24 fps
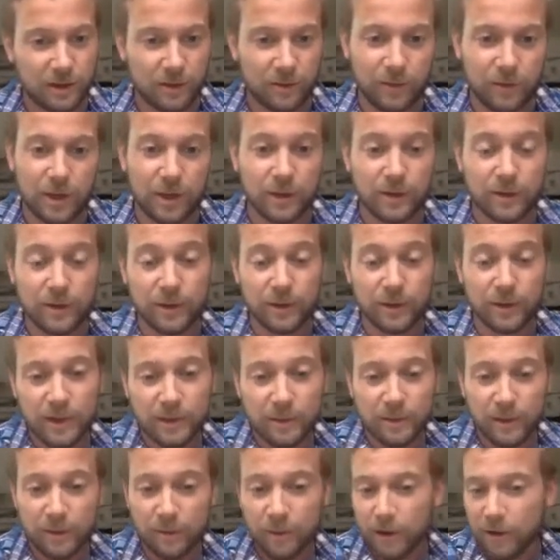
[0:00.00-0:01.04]

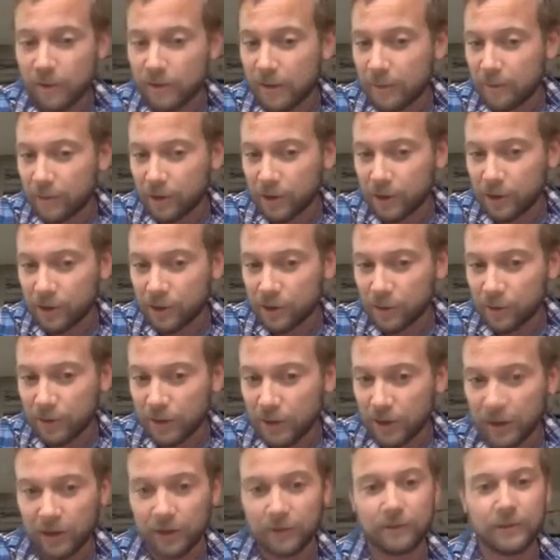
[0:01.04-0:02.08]
Updating.
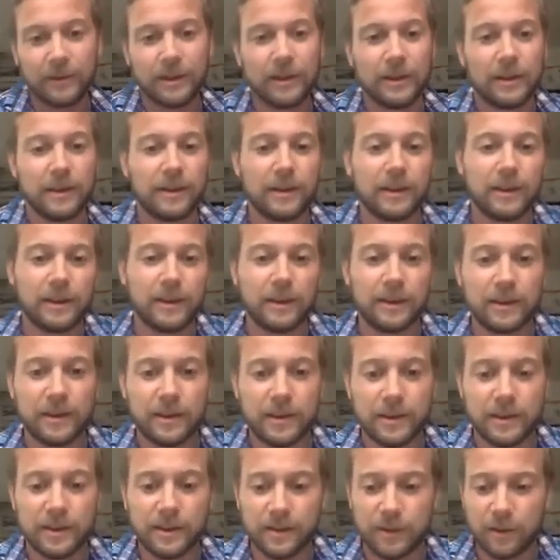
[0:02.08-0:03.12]
It's being a little
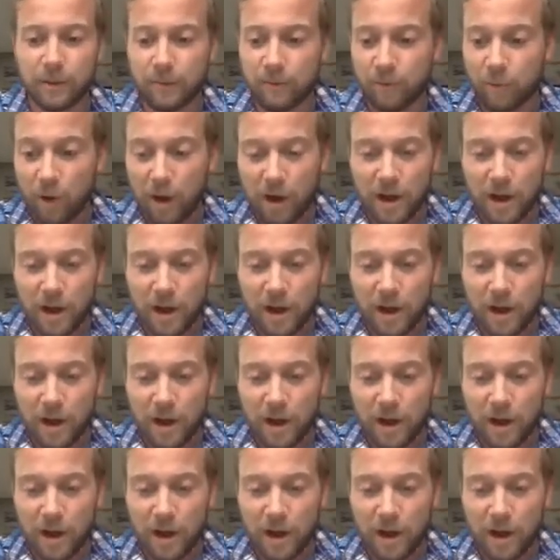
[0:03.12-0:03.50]
slow,